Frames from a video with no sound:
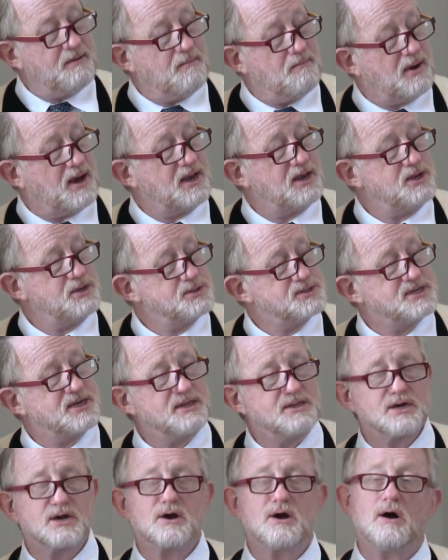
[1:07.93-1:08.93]
by
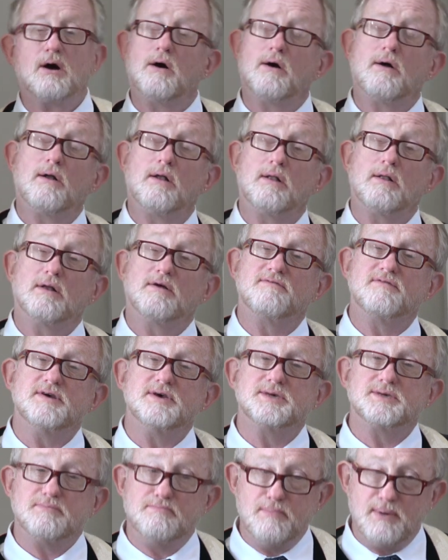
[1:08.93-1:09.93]
using the call of
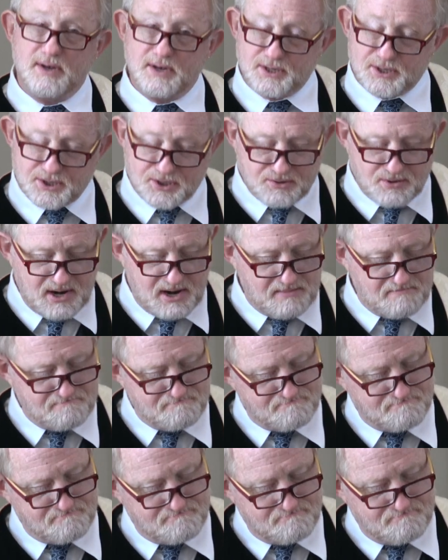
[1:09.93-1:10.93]
his ministry.
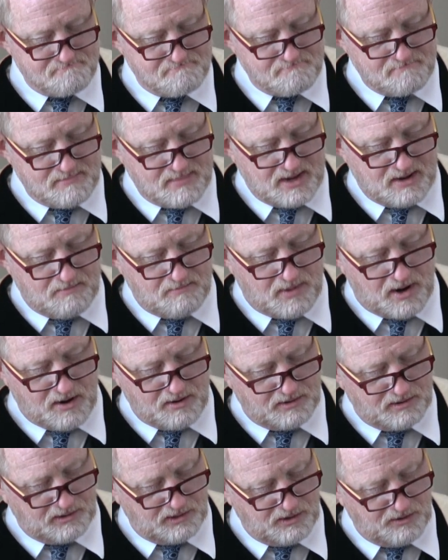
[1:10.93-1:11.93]

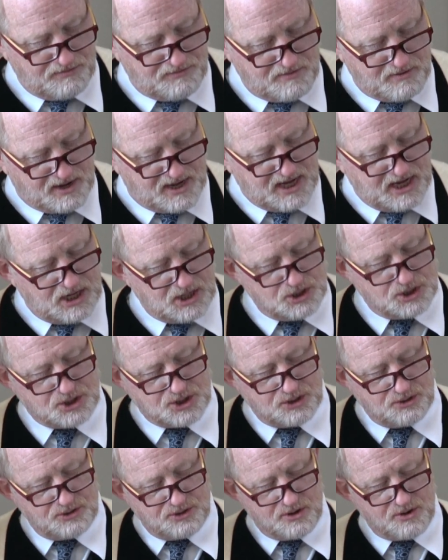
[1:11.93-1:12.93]
Martin Luther King
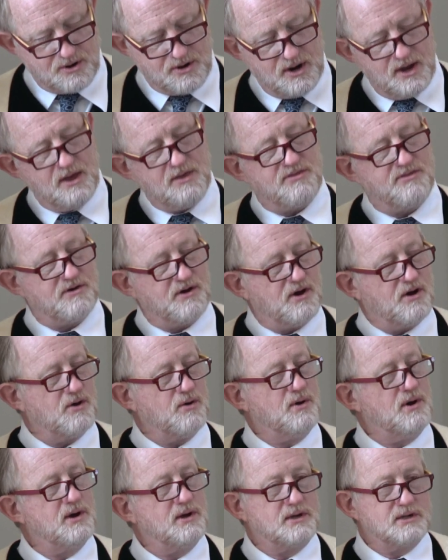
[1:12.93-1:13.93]
Jr.,
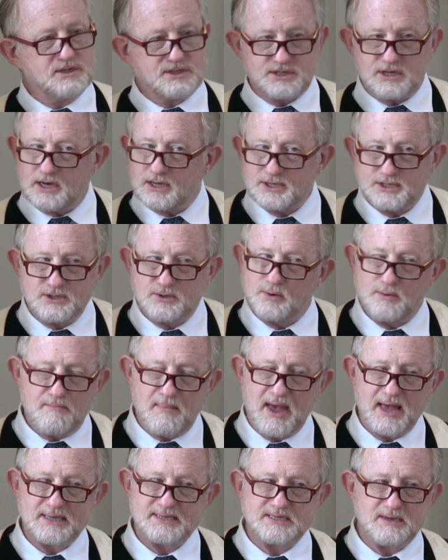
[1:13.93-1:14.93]
though, sought to
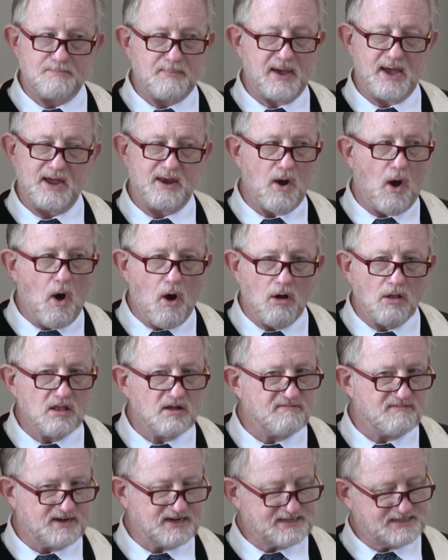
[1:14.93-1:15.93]
emancipate all
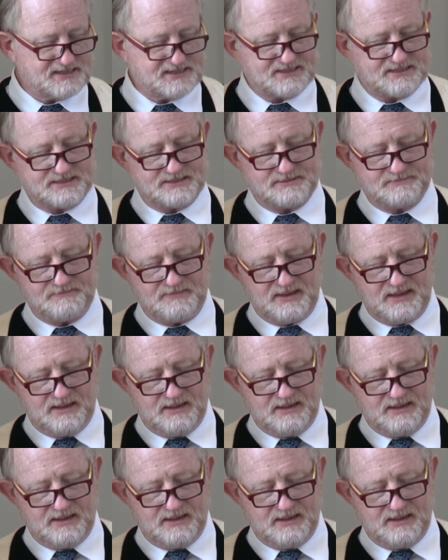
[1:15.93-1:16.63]
of us.